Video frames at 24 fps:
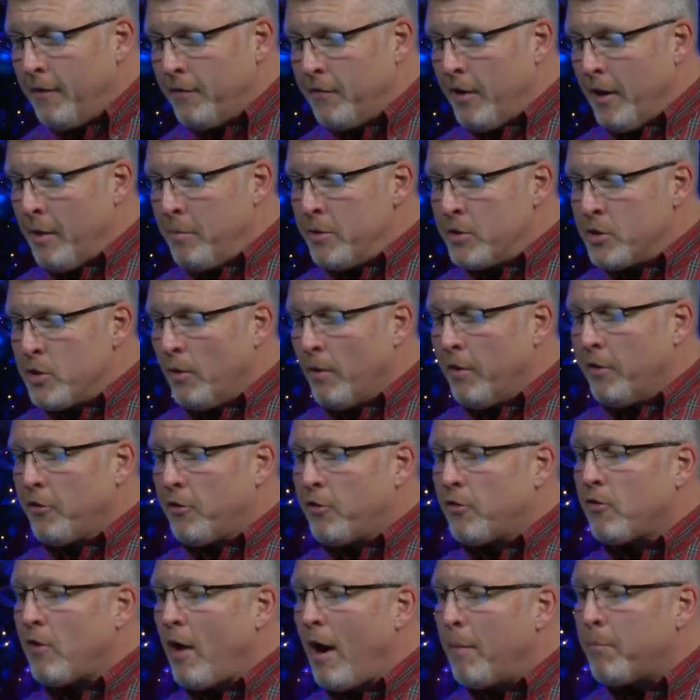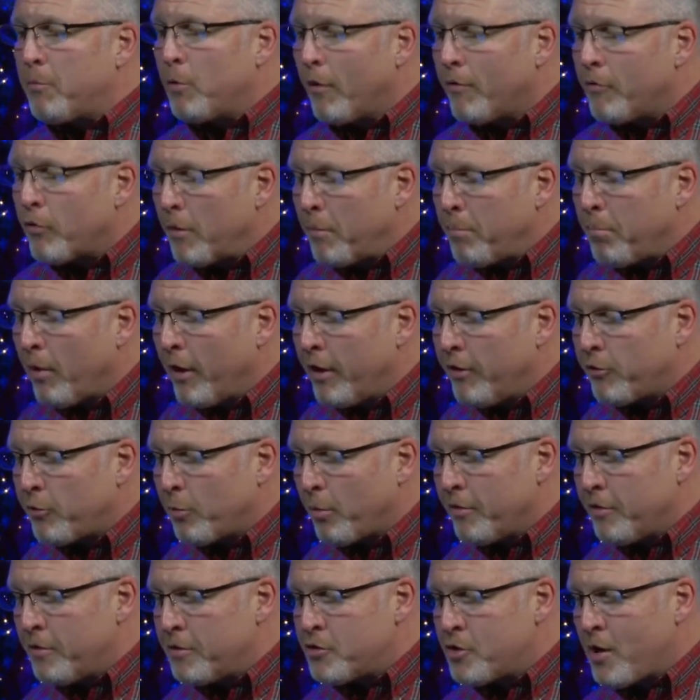them until it stopped over the place
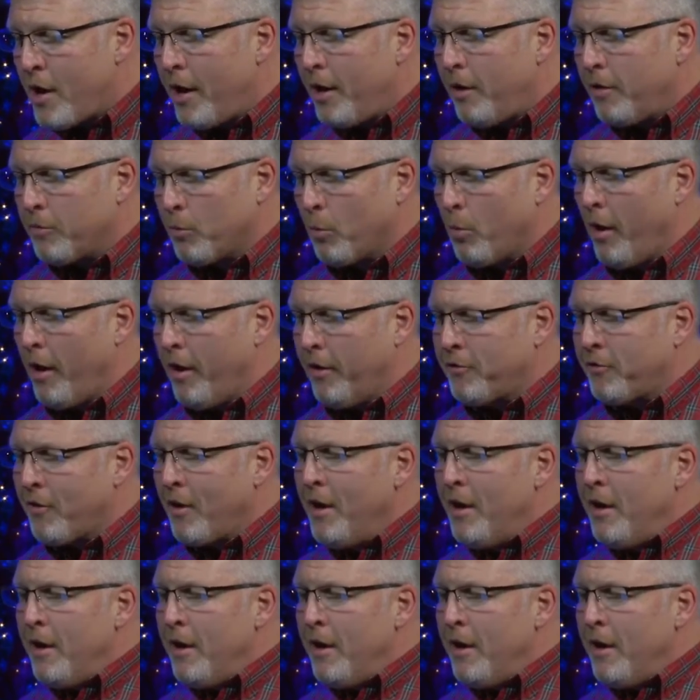where the child was.